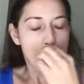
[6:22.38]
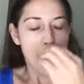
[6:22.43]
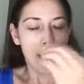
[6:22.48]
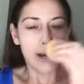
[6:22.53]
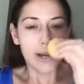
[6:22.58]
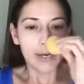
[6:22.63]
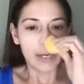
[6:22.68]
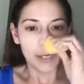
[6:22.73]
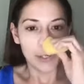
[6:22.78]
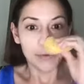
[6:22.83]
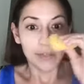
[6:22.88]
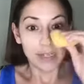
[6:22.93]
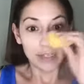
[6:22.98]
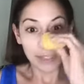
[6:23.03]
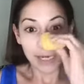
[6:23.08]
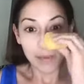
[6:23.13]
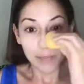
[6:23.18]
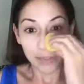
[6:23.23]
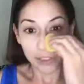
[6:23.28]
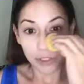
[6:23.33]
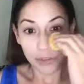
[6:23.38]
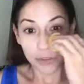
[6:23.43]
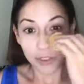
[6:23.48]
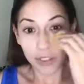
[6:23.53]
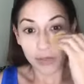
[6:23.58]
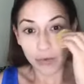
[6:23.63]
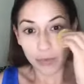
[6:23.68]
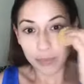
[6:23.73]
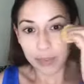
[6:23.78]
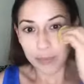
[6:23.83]
And I know that's happened to
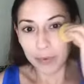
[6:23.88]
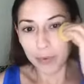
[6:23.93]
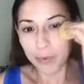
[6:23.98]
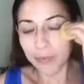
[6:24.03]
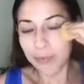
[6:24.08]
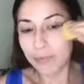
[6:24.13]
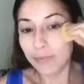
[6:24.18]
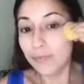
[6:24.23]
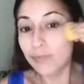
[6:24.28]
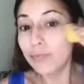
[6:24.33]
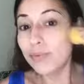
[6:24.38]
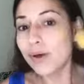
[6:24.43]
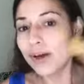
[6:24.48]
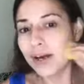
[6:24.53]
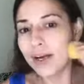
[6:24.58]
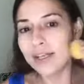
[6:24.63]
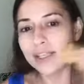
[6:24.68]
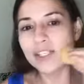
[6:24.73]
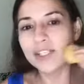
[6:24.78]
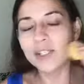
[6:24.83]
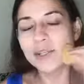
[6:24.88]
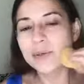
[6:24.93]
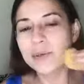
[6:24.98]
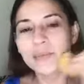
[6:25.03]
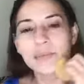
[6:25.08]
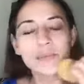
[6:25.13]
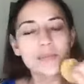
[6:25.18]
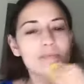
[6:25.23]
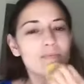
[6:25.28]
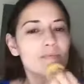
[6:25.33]
several people. But
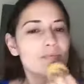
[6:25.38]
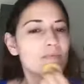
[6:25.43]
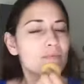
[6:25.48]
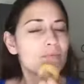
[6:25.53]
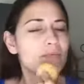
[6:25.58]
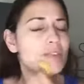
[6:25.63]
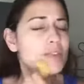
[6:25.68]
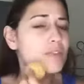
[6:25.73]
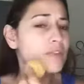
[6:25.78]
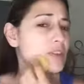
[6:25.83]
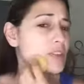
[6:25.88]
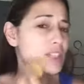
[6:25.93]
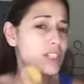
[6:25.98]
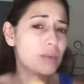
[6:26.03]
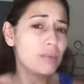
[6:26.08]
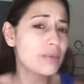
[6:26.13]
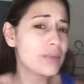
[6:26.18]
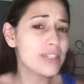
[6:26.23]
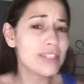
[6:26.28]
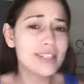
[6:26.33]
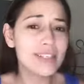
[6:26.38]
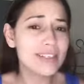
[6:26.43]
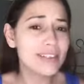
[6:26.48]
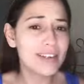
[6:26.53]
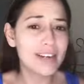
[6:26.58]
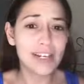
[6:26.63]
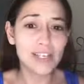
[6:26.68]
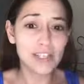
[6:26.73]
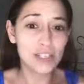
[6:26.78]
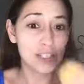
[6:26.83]
for some reason,
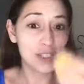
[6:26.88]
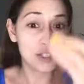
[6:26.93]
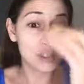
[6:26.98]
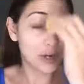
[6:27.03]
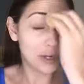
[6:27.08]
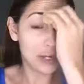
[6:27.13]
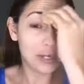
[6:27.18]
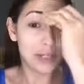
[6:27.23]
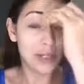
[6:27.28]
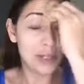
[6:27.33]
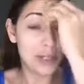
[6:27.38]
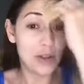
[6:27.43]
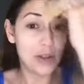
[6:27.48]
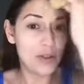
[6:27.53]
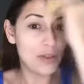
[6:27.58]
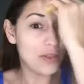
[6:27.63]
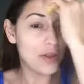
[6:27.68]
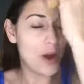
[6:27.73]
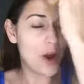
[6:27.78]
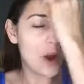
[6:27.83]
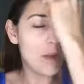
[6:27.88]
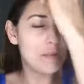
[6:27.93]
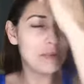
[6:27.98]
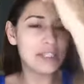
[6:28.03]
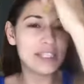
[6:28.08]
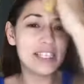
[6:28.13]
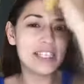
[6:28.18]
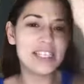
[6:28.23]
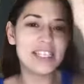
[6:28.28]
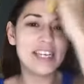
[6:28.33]
I just started the
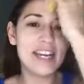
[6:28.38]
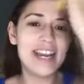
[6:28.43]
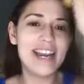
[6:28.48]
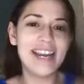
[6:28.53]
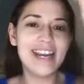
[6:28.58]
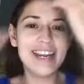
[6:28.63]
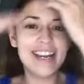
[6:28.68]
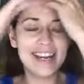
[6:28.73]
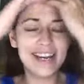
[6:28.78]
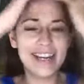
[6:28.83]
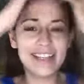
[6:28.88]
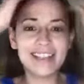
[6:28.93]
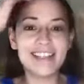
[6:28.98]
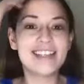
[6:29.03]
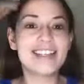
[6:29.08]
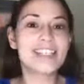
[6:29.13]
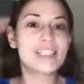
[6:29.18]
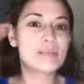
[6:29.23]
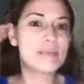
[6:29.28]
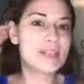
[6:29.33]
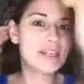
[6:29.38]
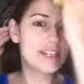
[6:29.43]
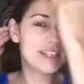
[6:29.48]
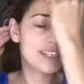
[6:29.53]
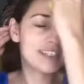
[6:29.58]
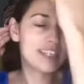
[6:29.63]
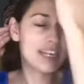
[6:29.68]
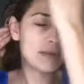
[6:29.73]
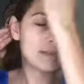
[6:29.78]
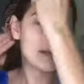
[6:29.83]
opposite today, and I think it's
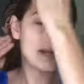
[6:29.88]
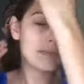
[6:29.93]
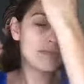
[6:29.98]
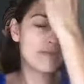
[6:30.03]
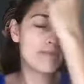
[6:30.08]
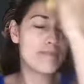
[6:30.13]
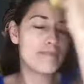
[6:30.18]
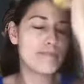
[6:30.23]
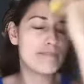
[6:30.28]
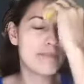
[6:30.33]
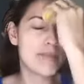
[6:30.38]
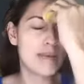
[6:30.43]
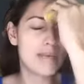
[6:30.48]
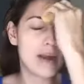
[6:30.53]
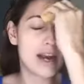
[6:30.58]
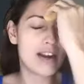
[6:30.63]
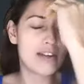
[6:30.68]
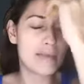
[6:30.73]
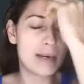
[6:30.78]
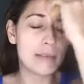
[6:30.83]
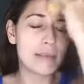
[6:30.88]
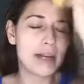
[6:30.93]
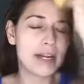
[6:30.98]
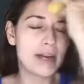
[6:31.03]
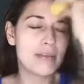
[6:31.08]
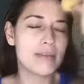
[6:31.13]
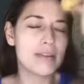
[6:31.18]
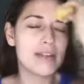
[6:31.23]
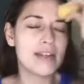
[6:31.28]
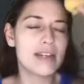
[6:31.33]
because in the back of my mind,
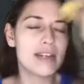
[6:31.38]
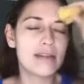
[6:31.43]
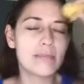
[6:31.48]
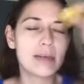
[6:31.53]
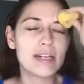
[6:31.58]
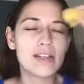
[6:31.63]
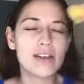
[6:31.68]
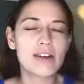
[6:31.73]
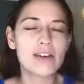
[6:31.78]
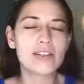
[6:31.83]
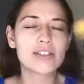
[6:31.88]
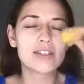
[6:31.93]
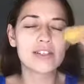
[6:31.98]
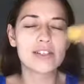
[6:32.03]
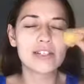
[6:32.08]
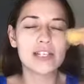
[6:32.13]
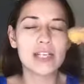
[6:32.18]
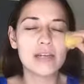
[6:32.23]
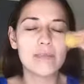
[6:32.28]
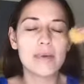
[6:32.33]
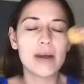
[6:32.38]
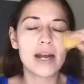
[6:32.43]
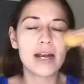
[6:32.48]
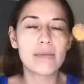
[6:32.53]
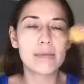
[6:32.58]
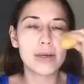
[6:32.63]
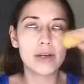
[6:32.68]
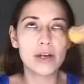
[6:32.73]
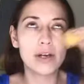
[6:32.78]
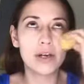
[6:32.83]
I'm thinking my daughter's asleep. I
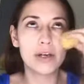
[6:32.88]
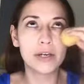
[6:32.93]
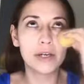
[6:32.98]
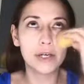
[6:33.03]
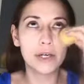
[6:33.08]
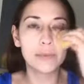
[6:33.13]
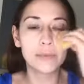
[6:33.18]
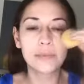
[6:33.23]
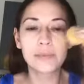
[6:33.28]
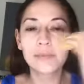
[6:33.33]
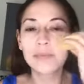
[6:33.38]
better hurry up.